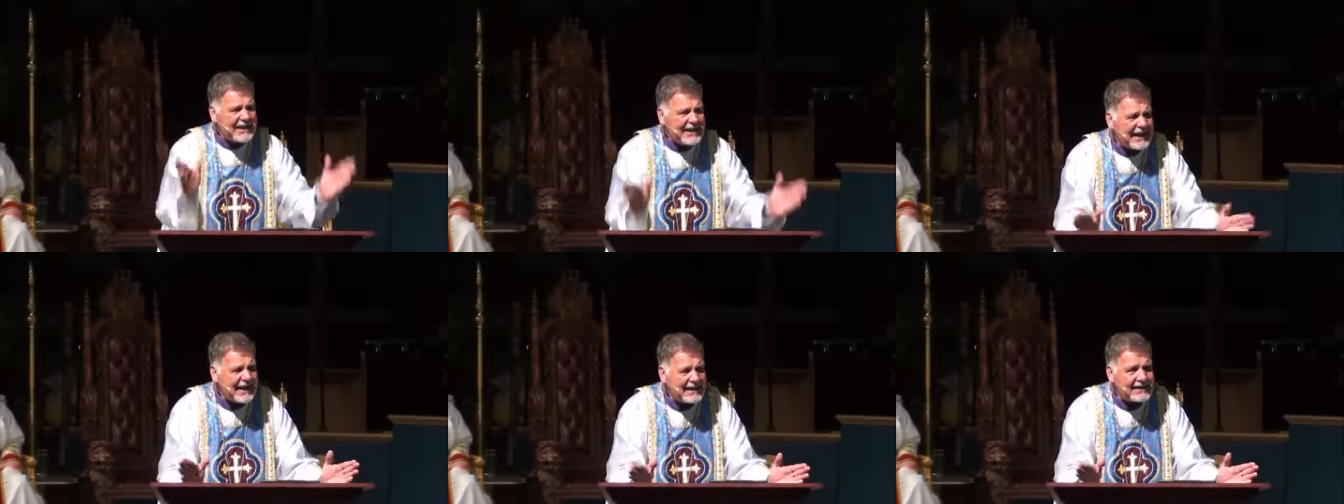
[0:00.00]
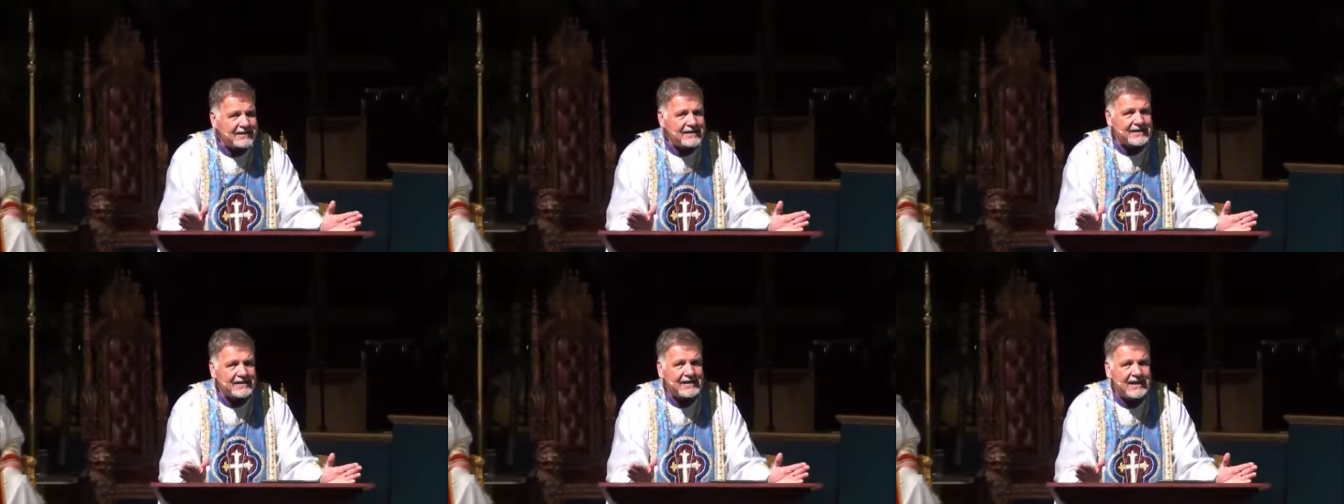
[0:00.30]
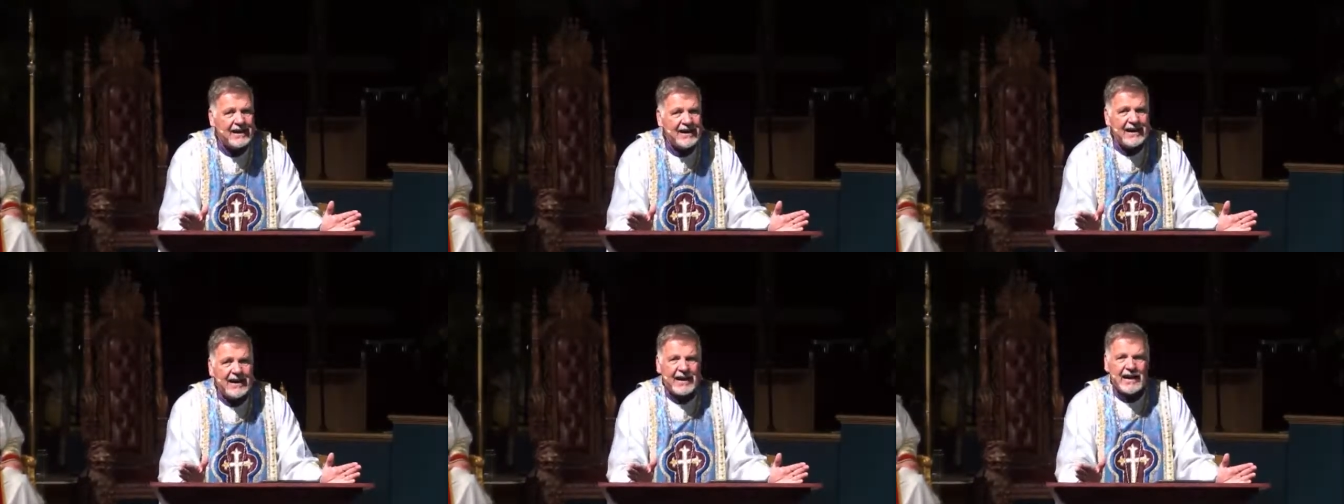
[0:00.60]
gets.
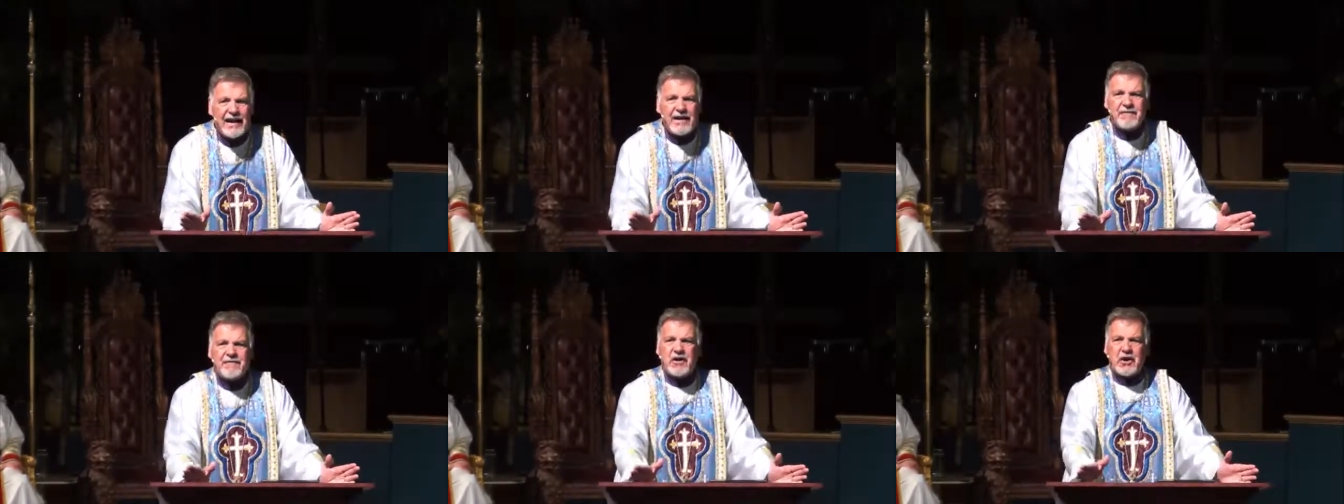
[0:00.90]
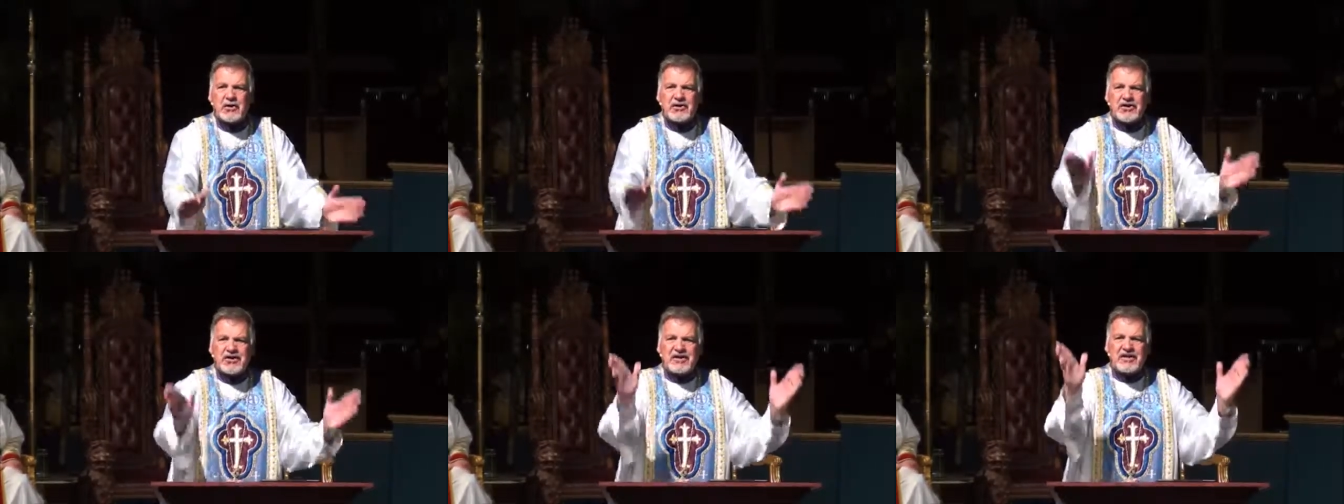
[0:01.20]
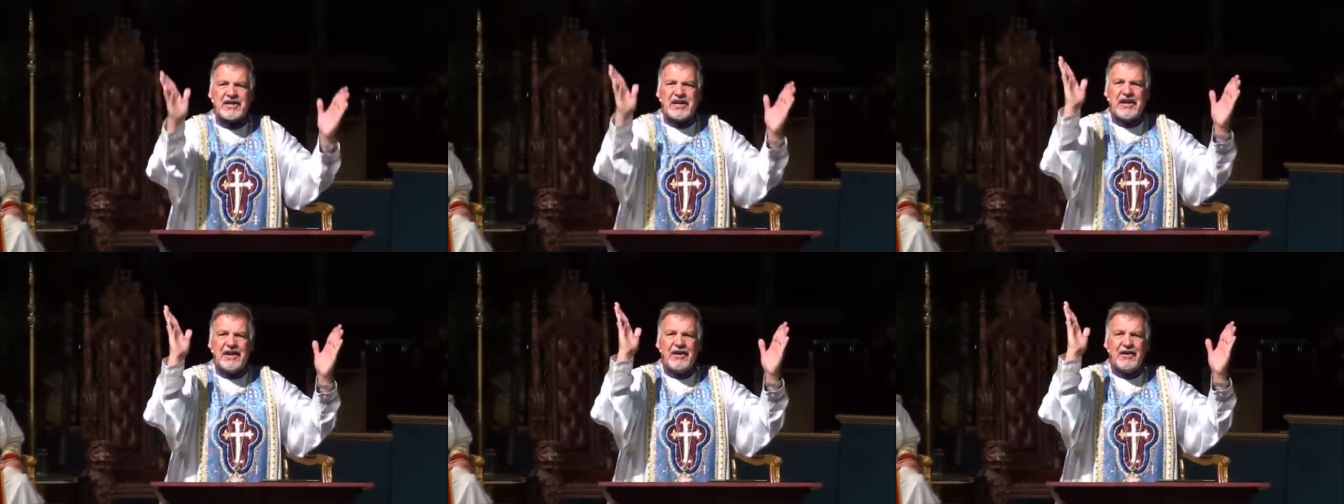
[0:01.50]
If you're
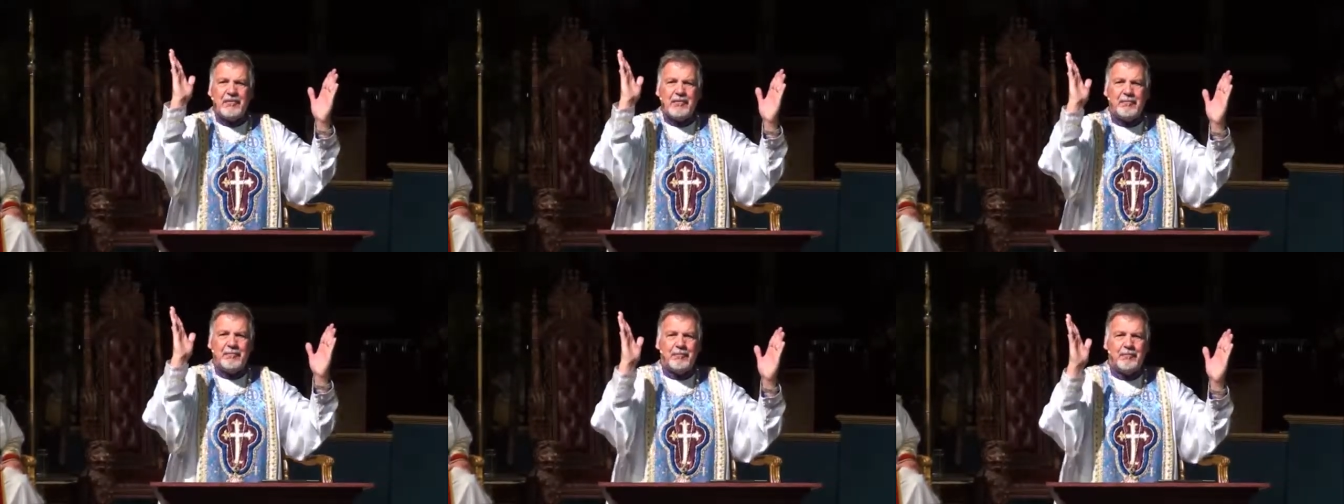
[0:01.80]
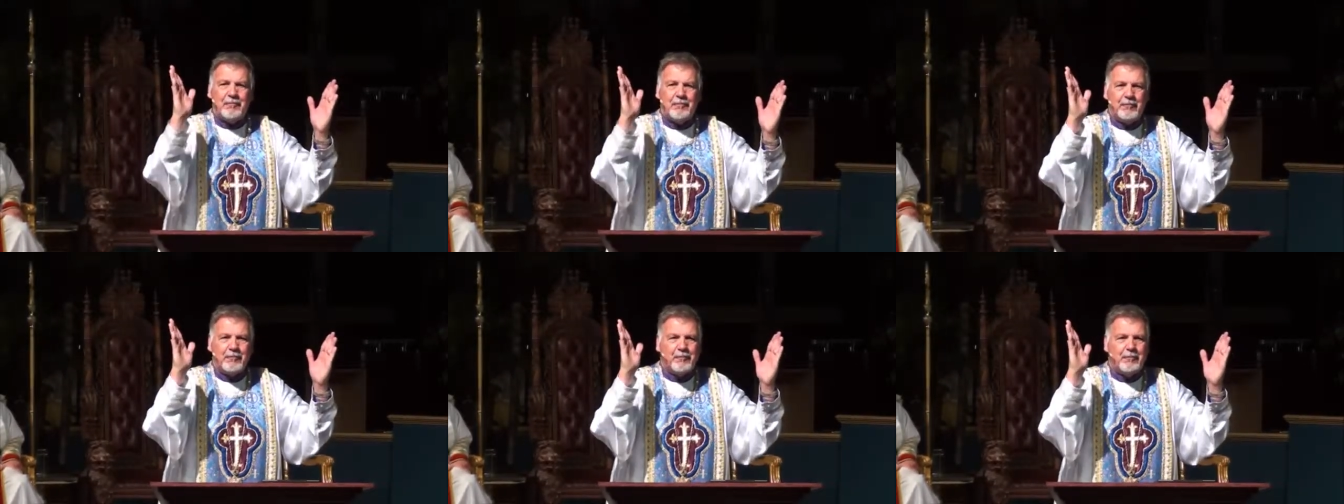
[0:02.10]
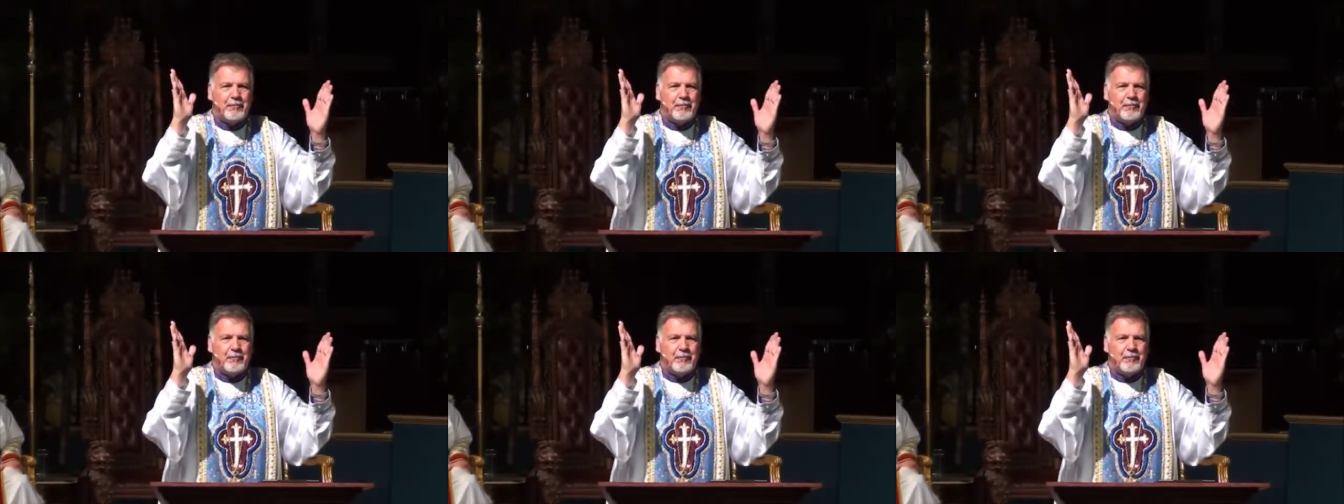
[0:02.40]
still